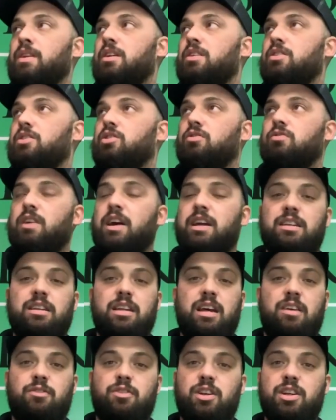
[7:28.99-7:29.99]
direct
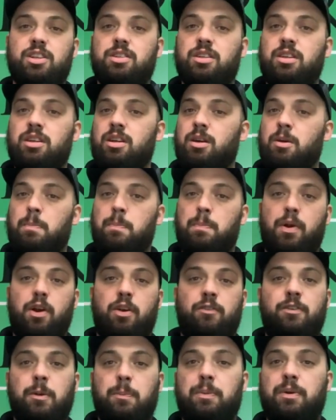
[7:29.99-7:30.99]
leverage,
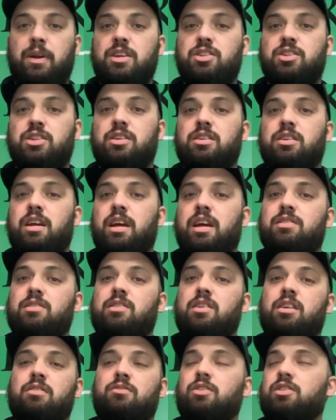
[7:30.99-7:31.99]
perfect pressure is
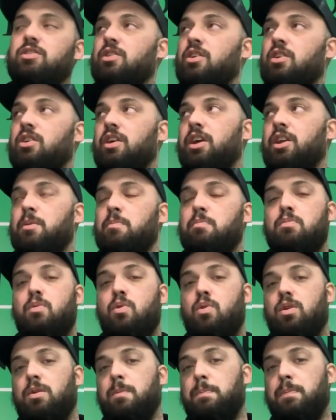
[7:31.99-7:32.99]
going to result in a
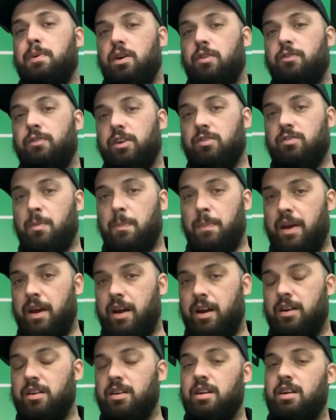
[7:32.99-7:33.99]
more perfect
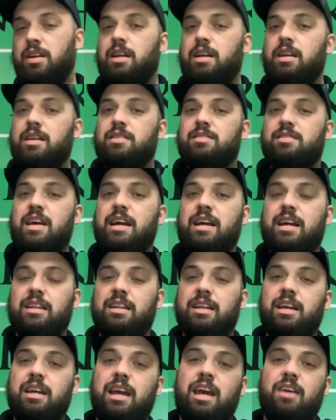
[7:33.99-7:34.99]
repair.
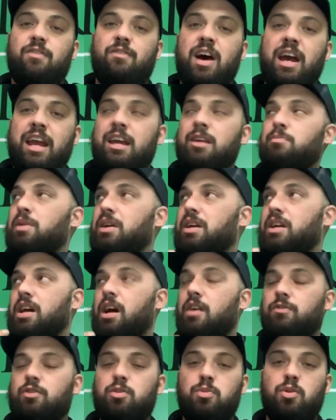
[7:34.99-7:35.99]
Secondly, if I can be
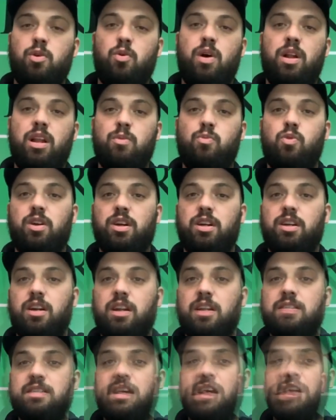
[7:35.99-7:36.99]
comfortable while I'm working on
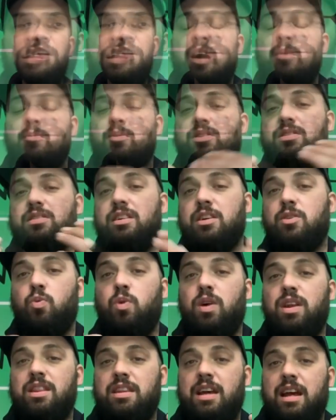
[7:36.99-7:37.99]
a dent, I'm going to stick
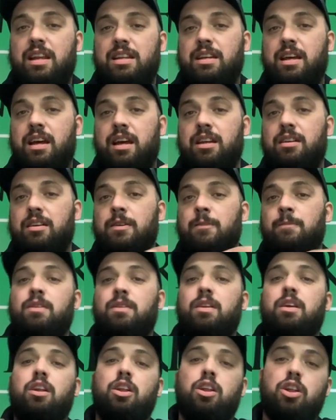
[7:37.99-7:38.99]
with that dent
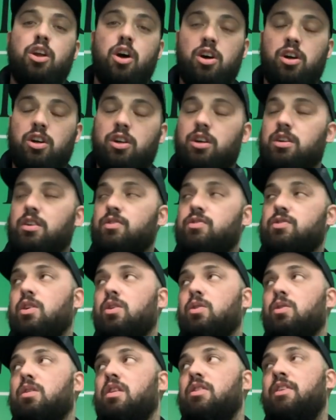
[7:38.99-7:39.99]
longer.
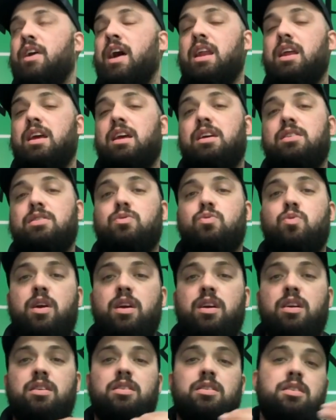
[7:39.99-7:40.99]
So that is
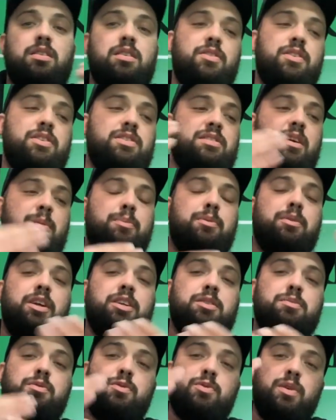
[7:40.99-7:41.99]
where the
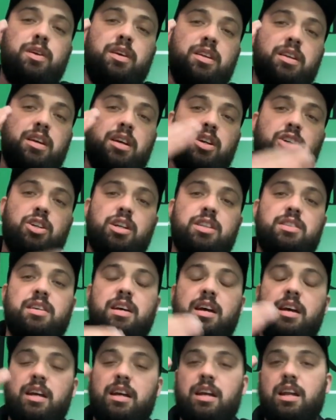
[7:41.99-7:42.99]
separation between a good
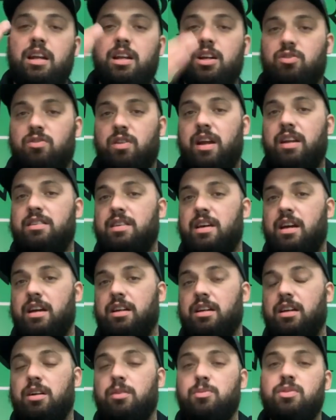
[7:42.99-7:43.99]
tech and a great tech
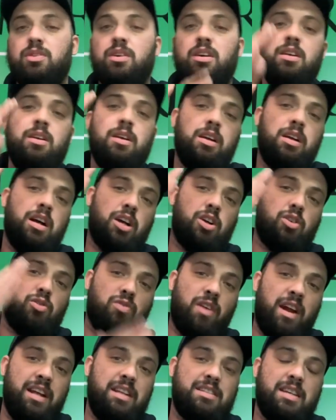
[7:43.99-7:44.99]
comes. A
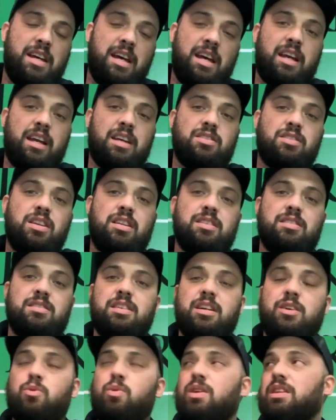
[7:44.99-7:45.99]
great tech is going to
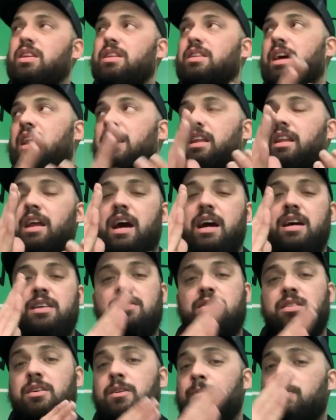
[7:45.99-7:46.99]
stick with it that
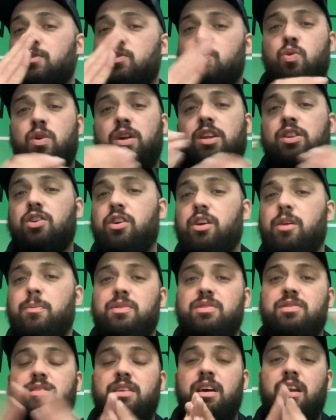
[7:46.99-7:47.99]
last
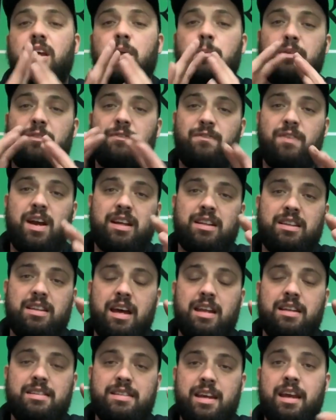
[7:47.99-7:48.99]
20-30% and perfect
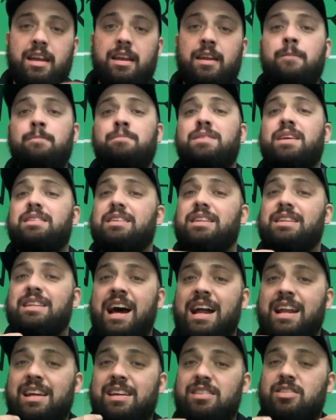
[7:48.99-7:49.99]
that dent. It's a
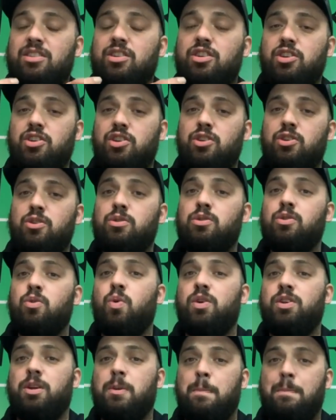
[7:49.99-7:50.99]
lot easier to do
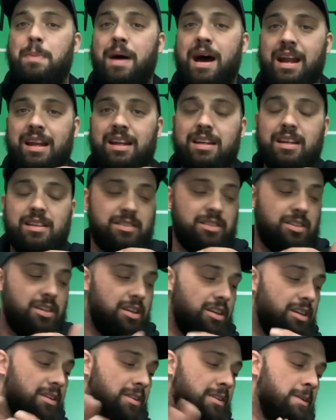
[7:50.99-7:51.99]
when your body doesn't
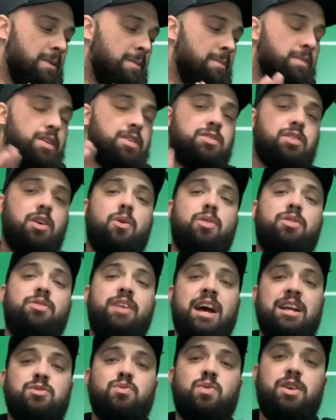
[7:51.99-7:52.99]
hurt. So
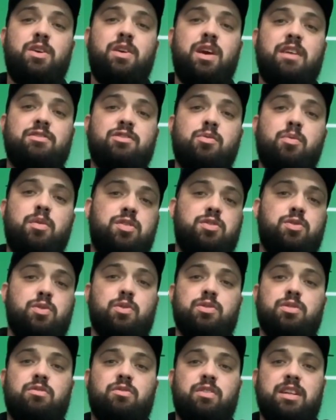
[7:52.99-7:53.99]
that's why you have so many
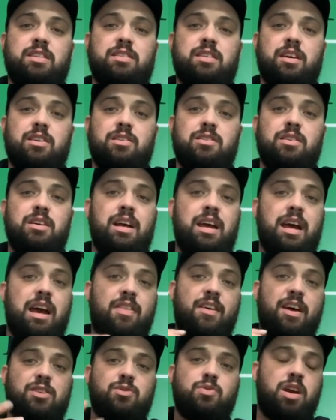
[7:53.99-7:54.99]
tools in retail,
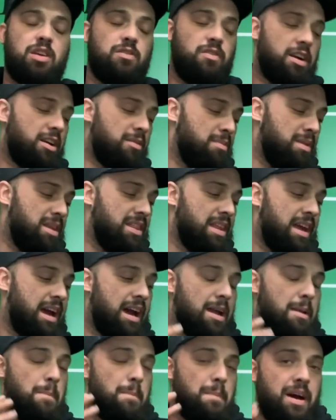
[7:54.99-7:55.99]
and that's why I recommend
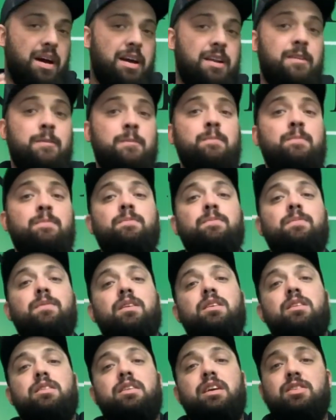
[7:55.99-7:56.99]
that. But
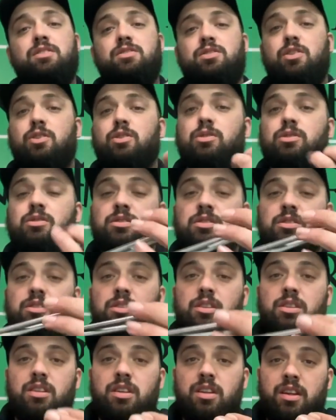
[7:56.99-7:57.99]
these two,
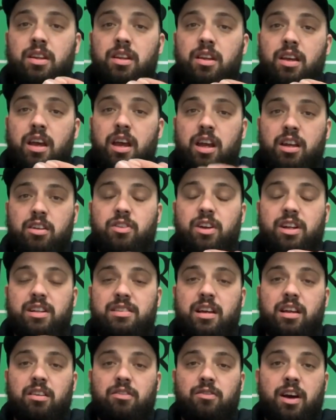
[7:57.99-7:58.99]
in a
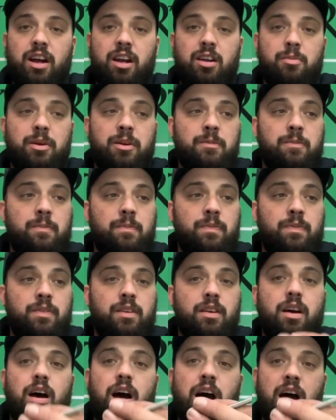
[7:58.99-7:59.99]
retail environment,
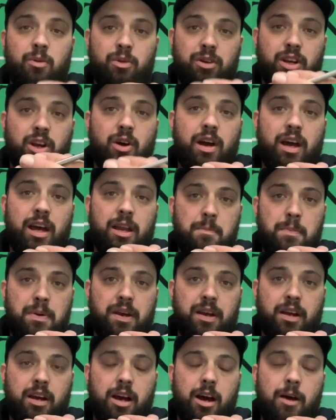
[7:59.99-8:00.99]
I would go ahead and
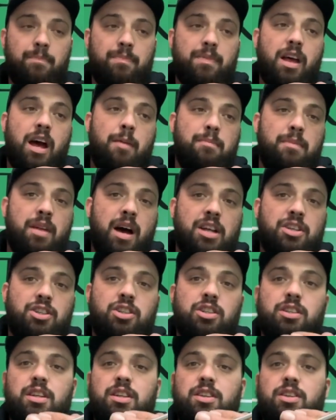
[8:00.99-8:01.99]
pick up. I'm not
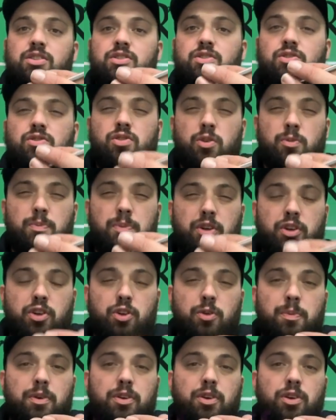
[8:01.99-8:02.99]
sure that they're super
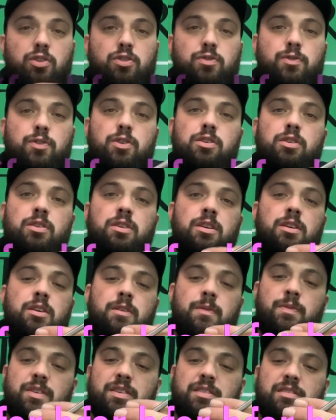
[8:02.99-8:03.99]
duper useful.
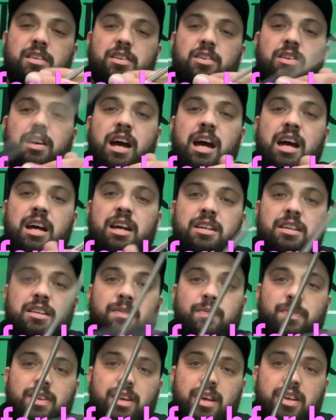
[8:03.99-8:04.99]
This little guy
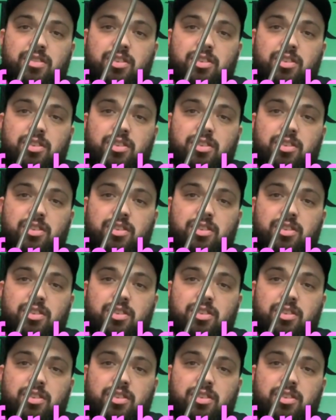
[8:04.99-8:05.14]
is